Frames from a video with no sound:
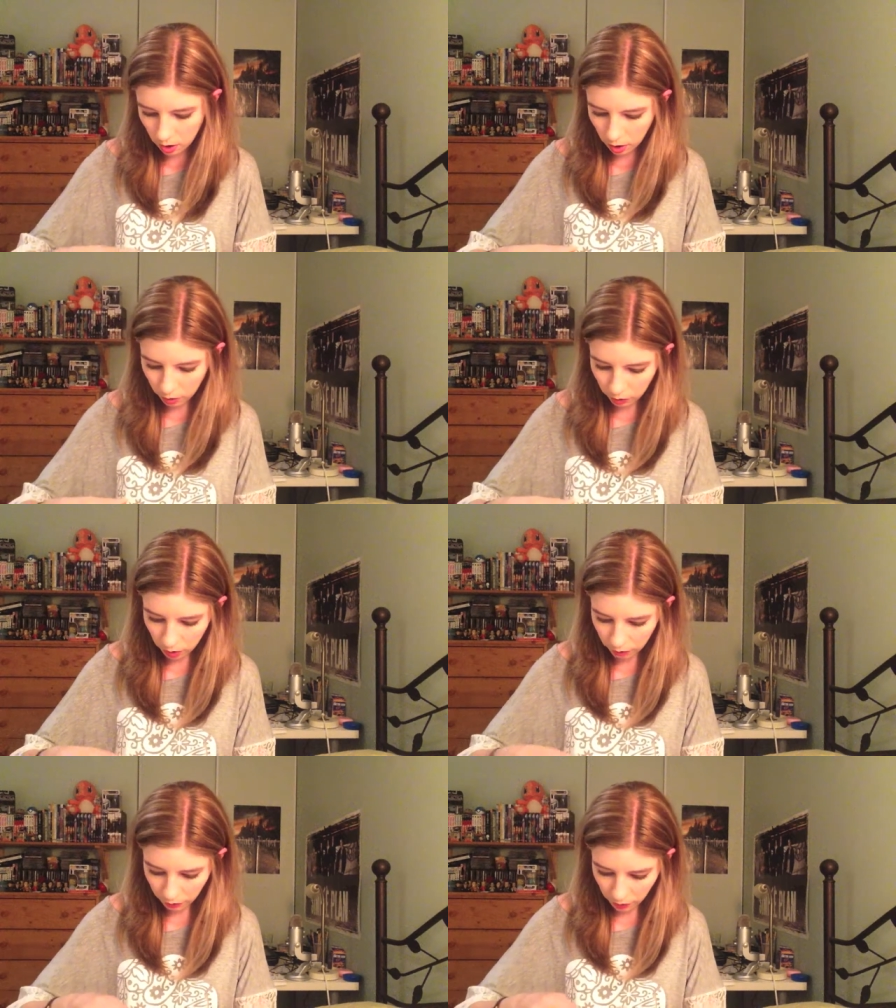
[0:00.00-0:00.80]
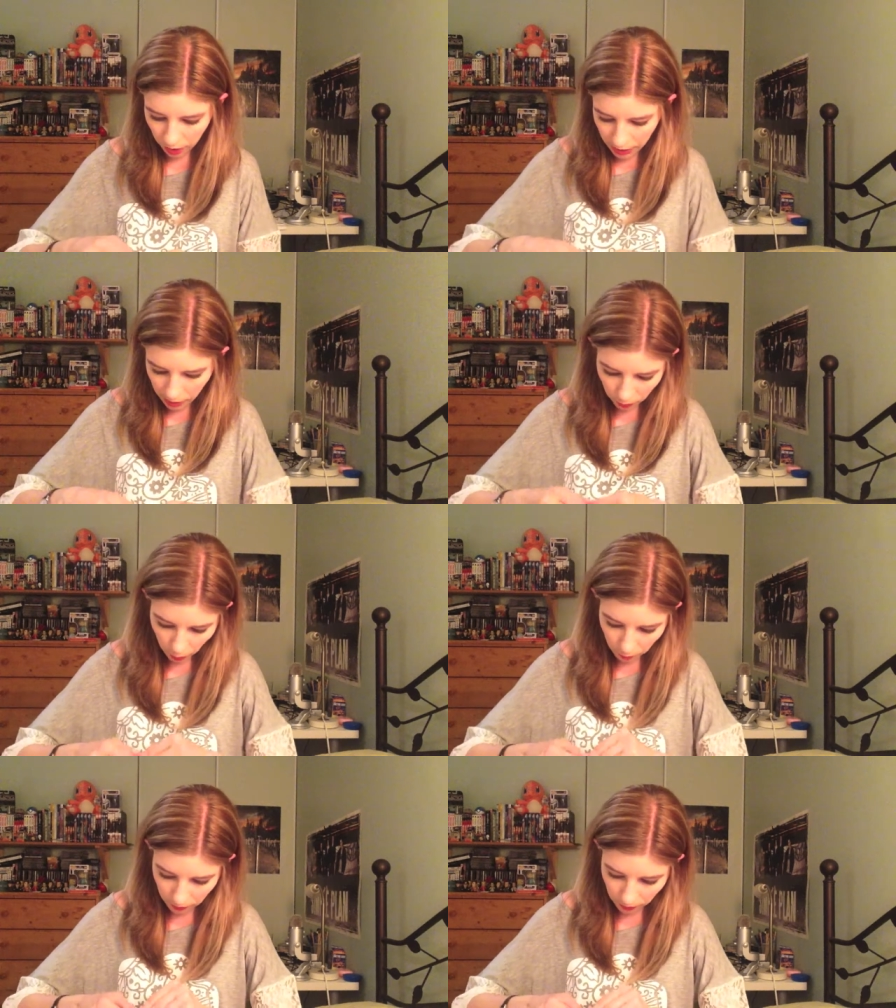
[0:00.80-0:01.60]
I'm trying to figure out how to
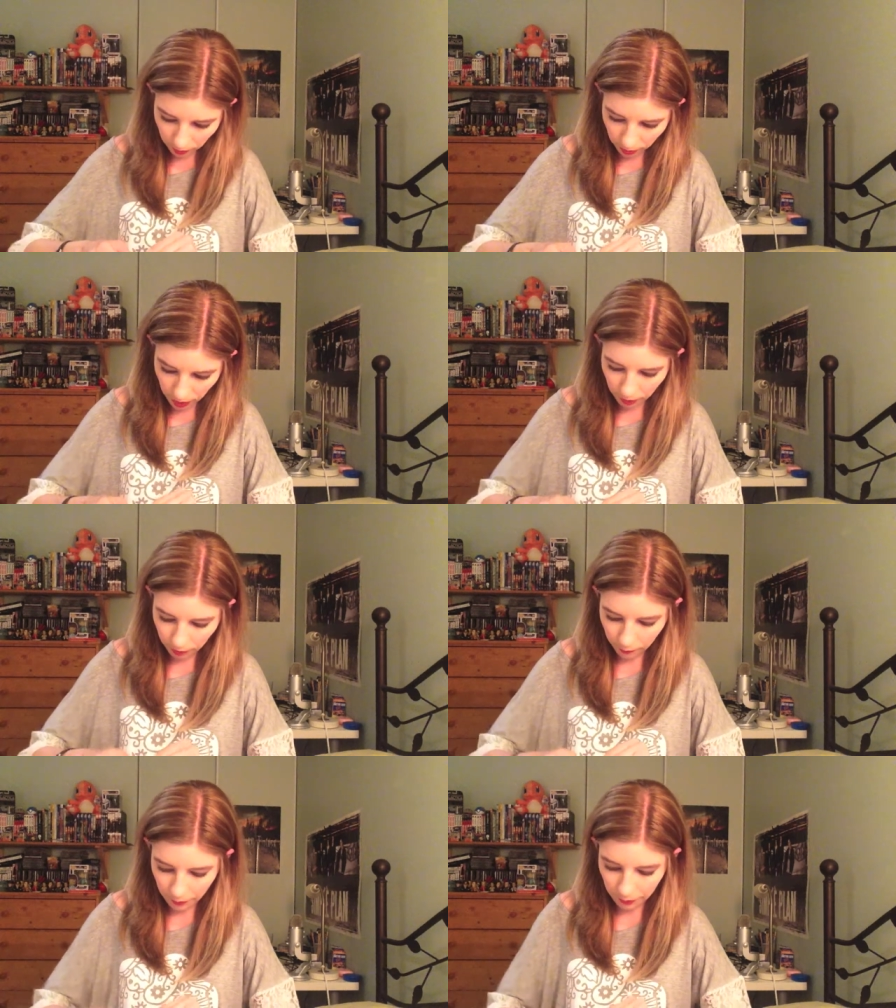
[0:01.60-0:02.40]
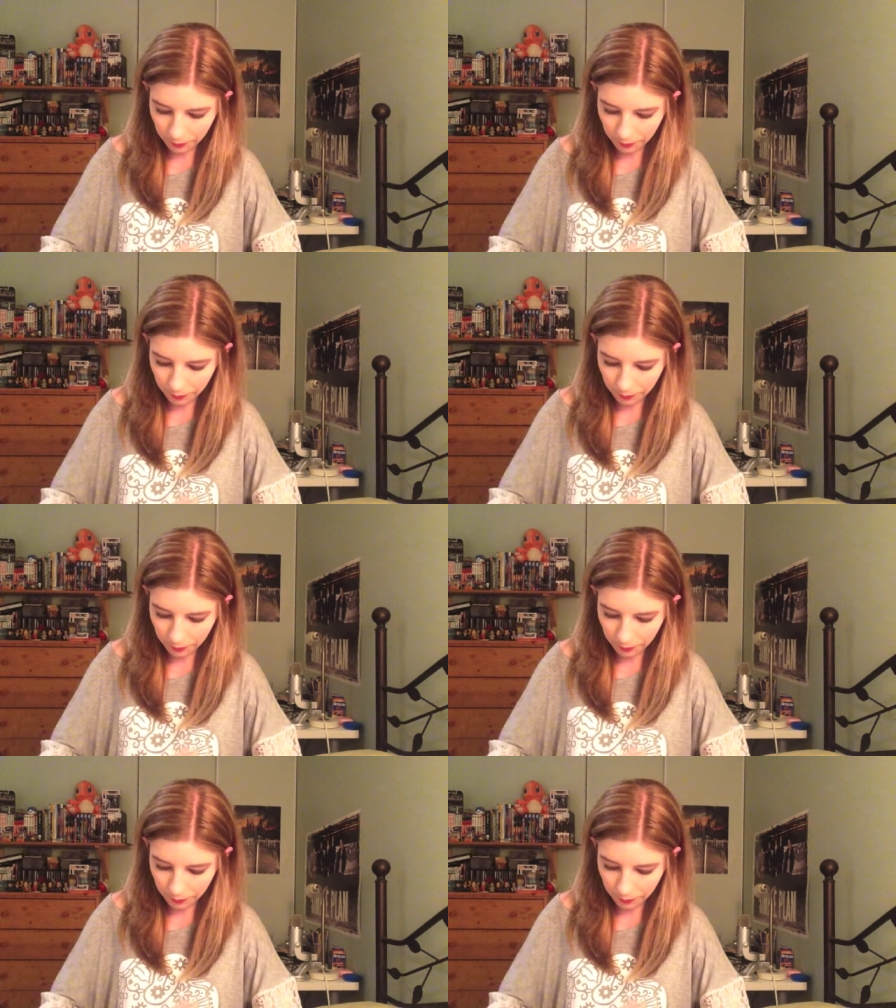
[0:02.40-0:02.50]
open this.